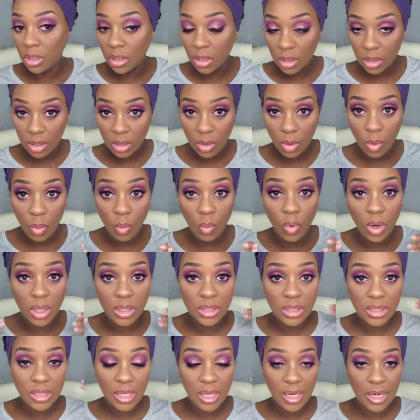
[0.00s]
look
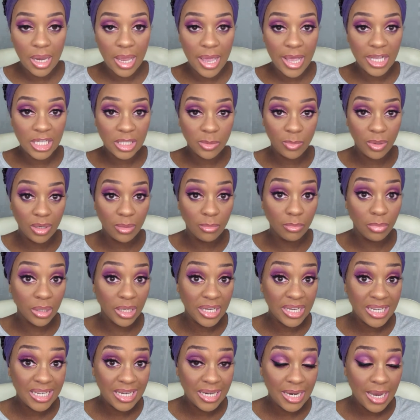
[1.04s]
once it has
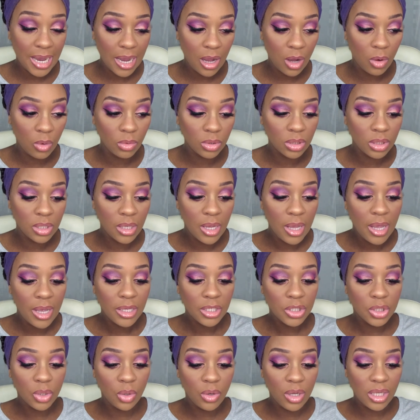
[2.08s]
been blended out.
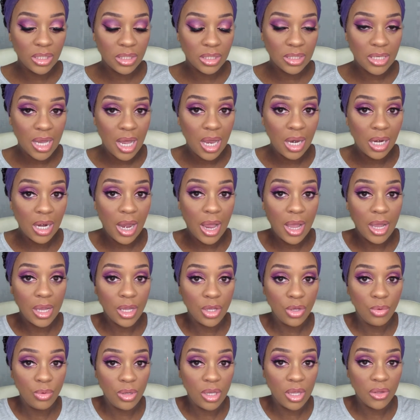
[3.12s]
So it's not
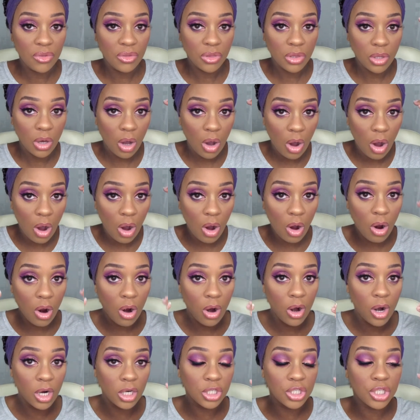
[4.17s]
like you get the
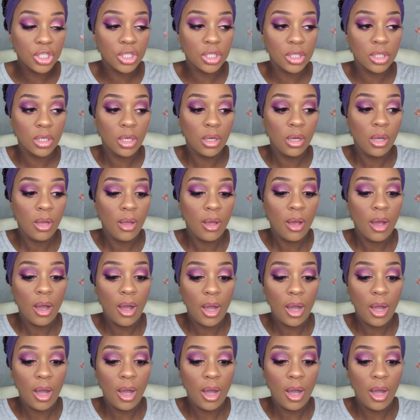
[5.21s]
harsh